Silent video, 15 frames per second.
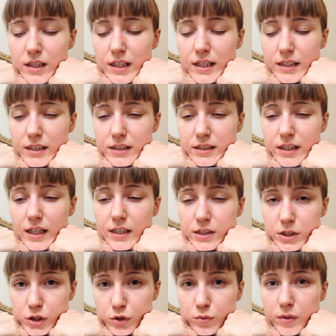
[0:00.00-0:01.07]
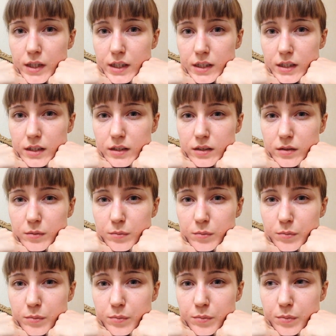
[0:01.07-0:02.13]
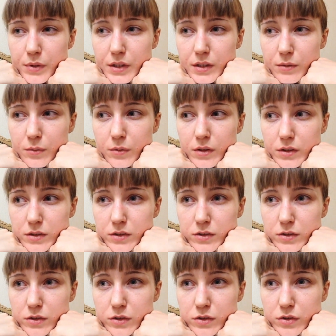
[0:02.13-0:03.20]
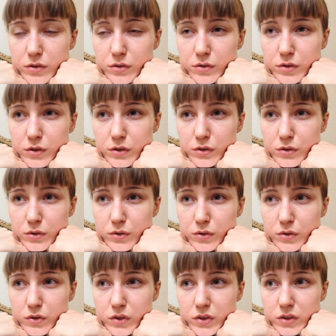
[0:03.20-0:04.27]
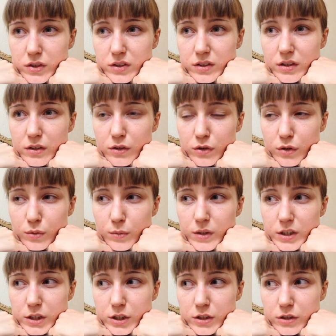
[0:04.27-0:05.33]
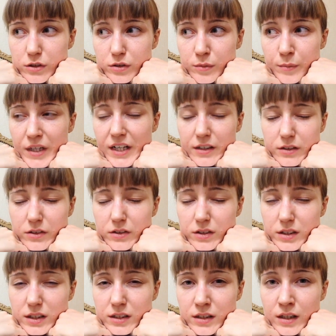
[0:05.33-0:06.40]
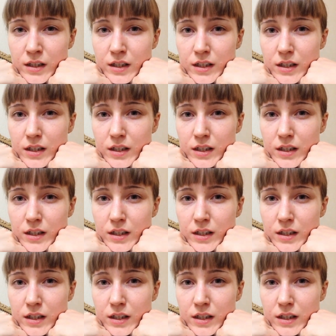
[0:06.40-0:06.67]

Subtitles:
in a Danish way, but I want to use the Norwegian grammatical thing.